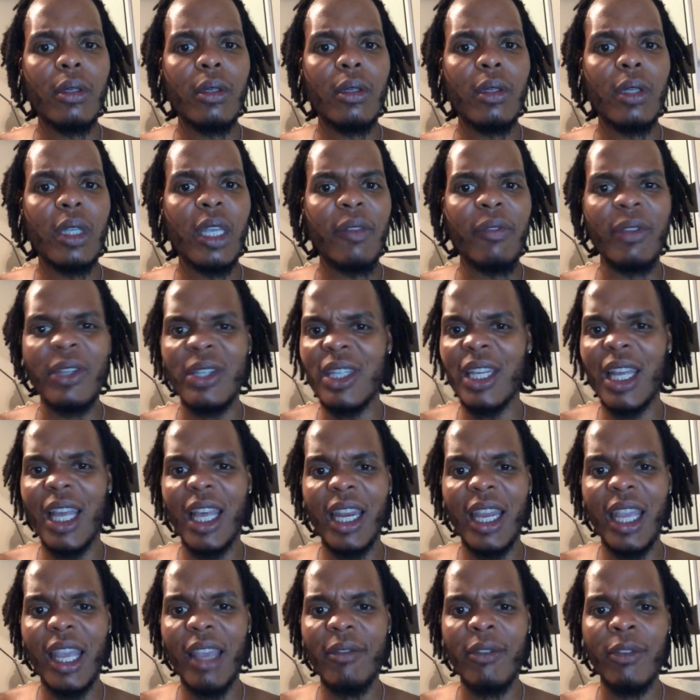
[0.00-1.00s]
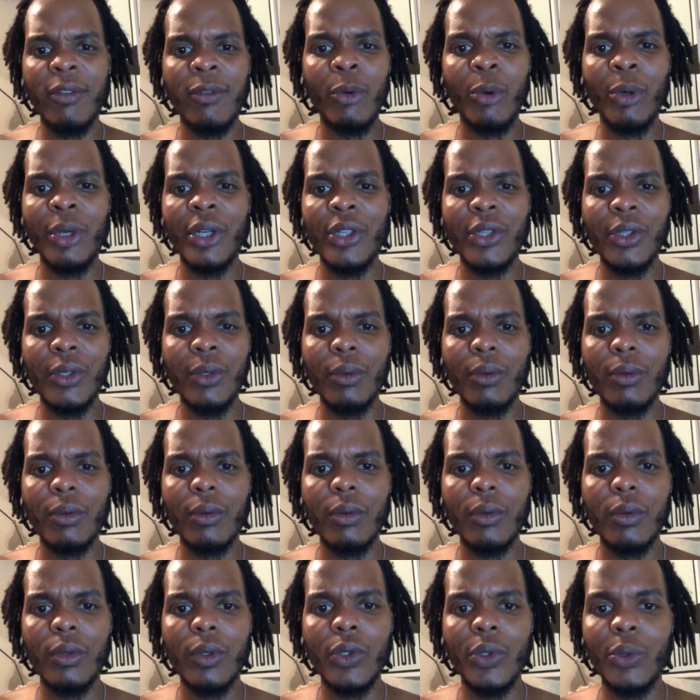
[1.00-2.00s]
If it's not half of 42.
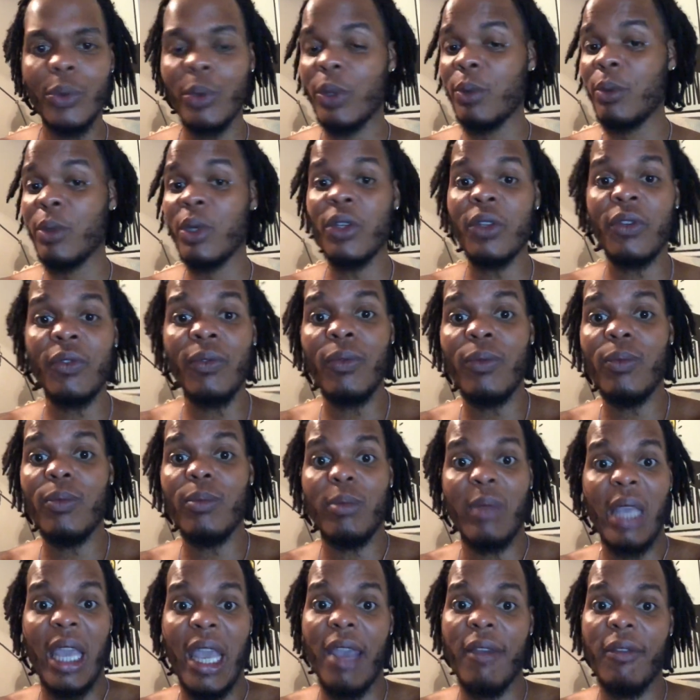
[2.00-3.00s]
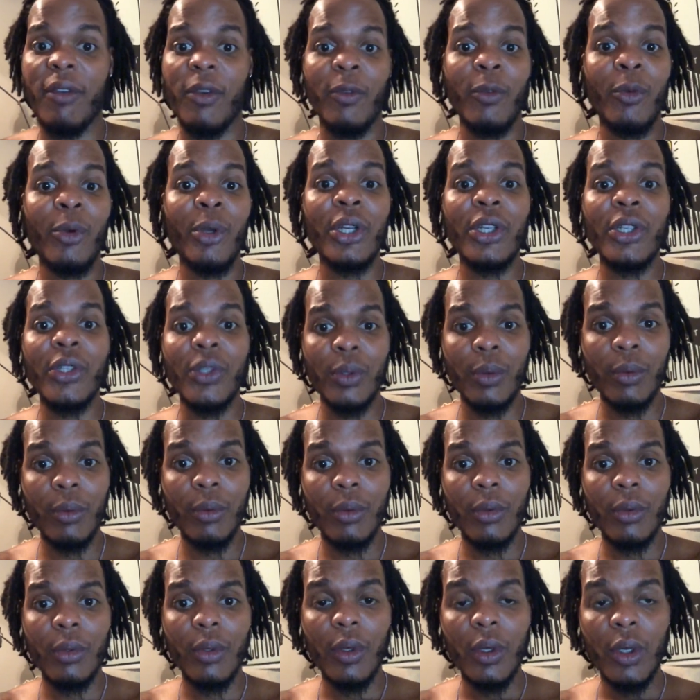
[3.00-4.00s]
21 is half of 42.
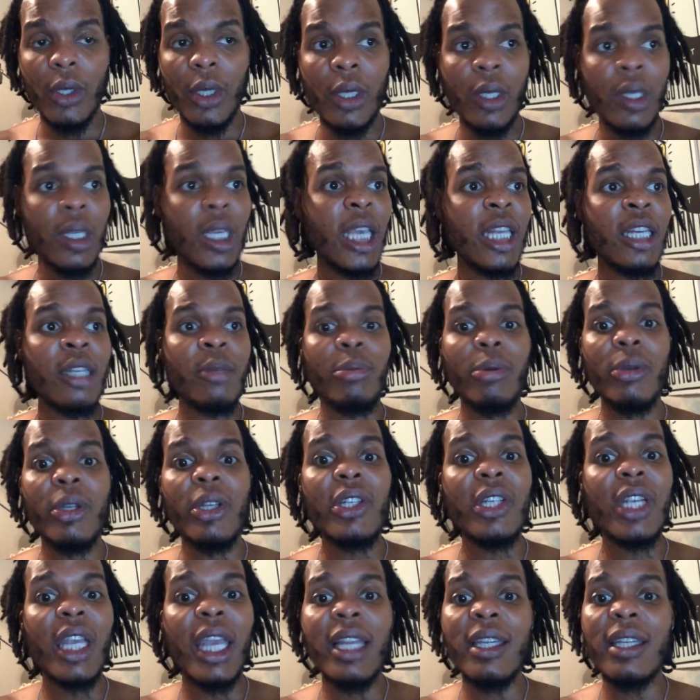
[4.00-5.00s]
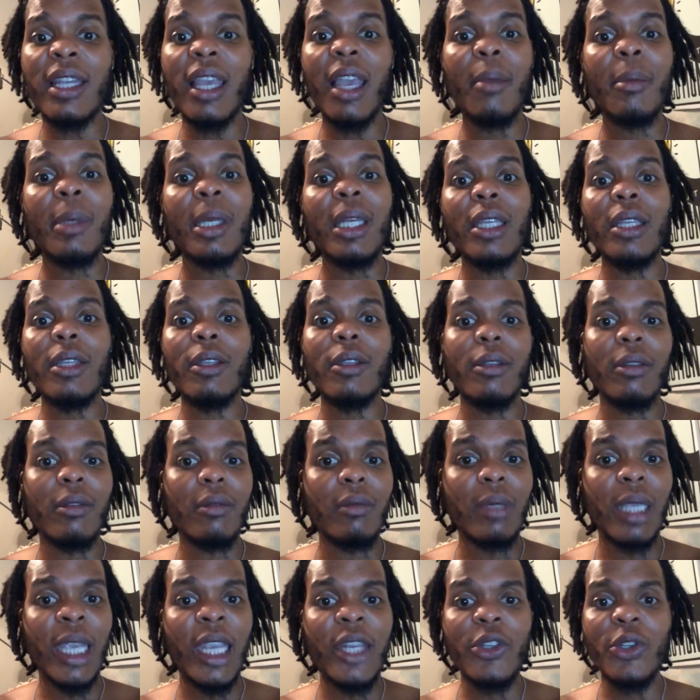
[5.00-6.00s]
And a bridge has how many
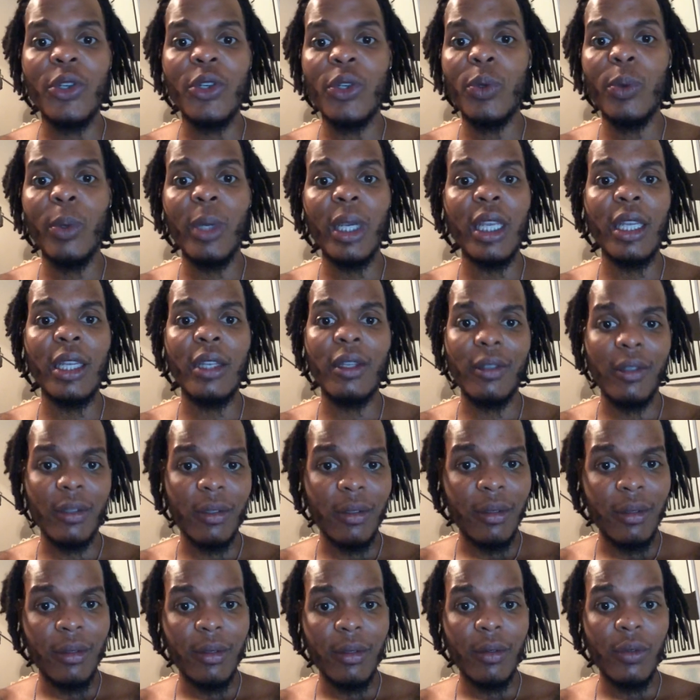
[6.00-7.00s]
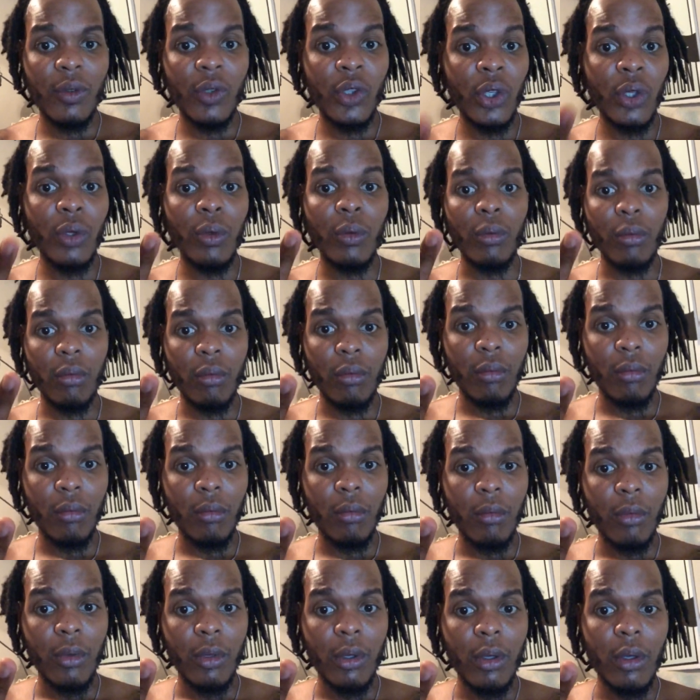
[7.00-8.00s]
entryways? 2.
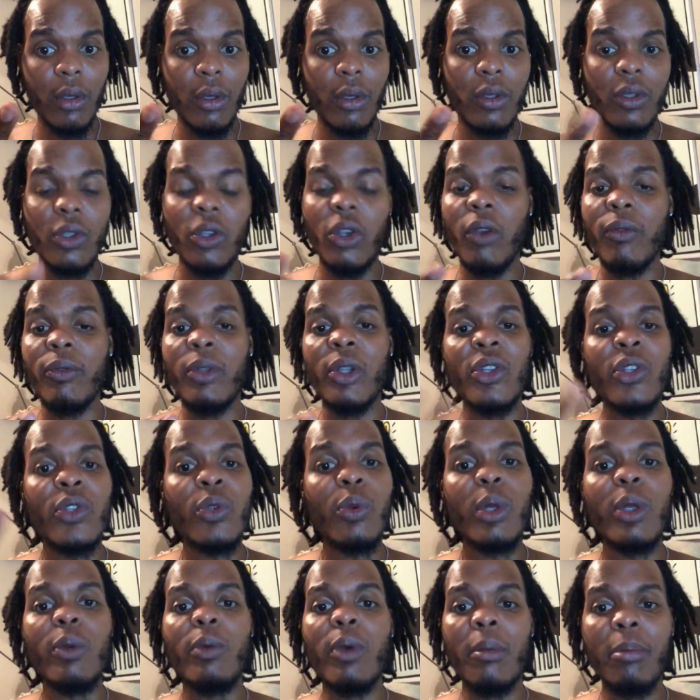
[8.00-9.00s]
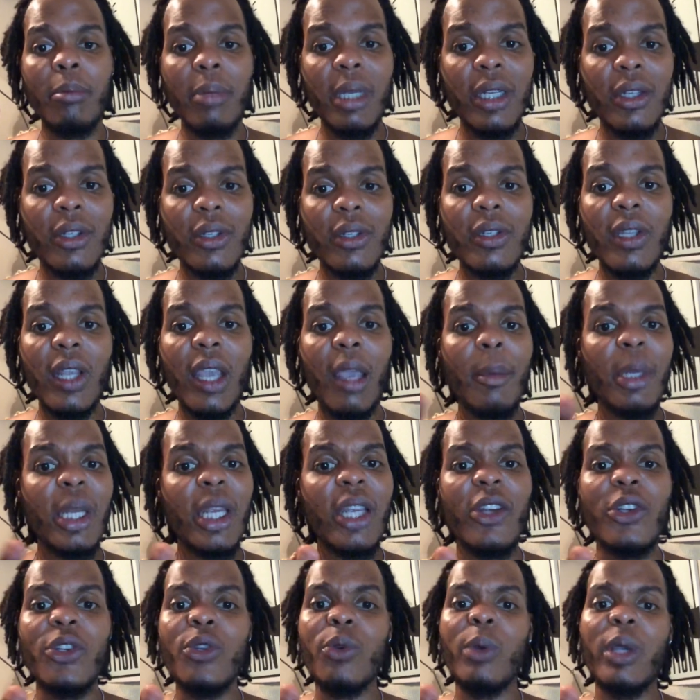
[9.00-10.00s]
So if there's 21 bridges, how many
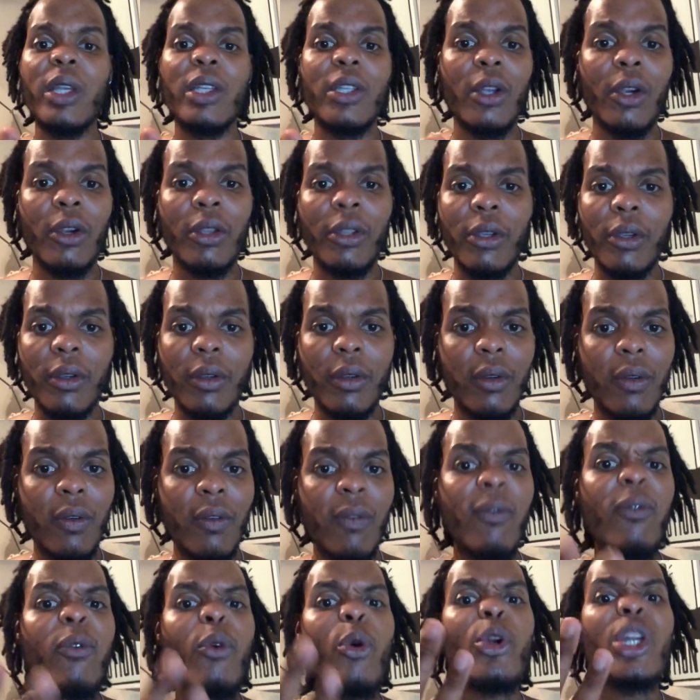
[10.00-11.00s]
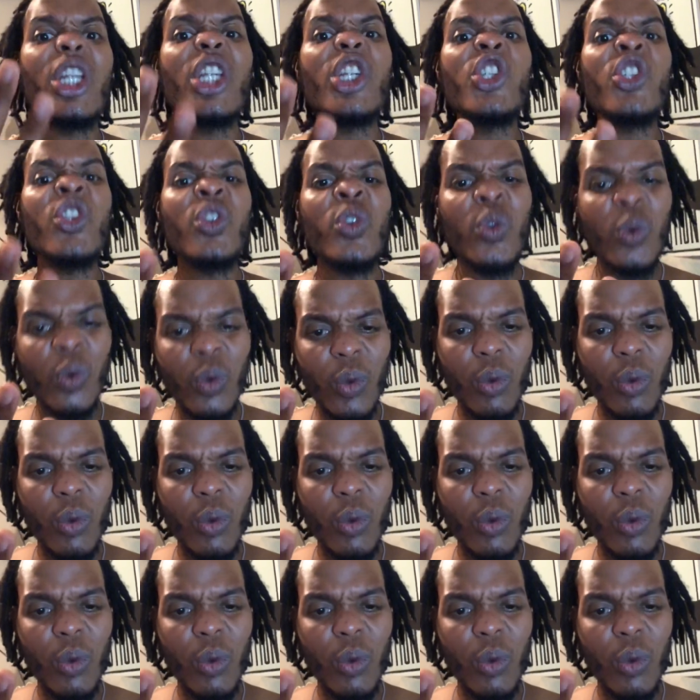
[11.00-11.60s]
entryways are there? 42.